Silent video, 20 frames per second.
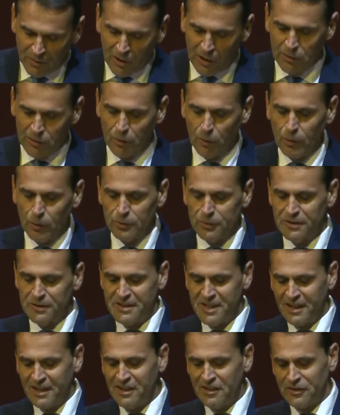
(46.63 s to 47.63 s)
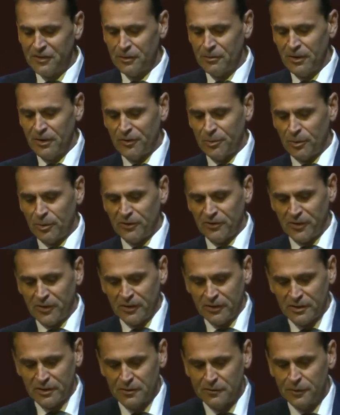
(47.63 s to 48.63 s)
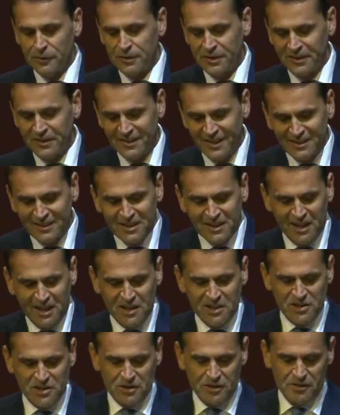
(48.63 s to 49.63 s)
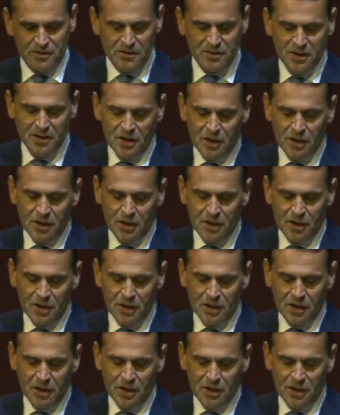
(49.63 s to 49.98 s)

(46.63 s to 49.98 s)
and all the dignitaries present for their dedication